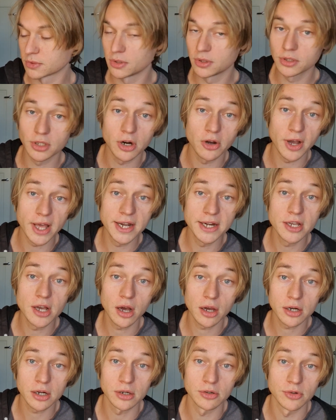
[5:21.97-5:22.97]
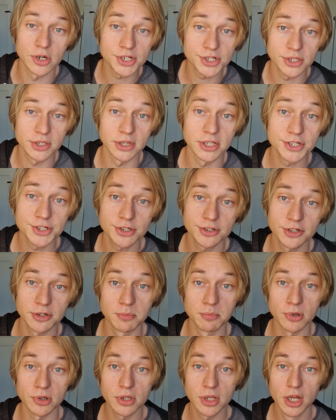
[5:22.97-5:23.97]
you know, any other Russian literature
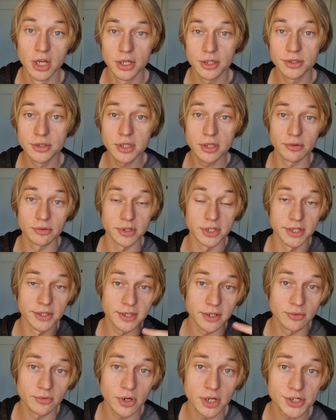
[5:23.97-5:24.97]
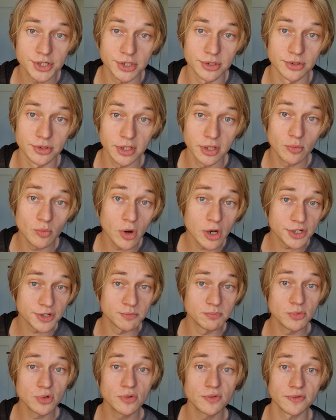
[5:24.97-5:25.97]
book. You can read it in Russian. You can watch
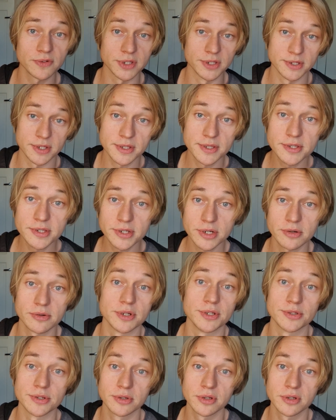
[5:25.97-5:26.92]
movies and series.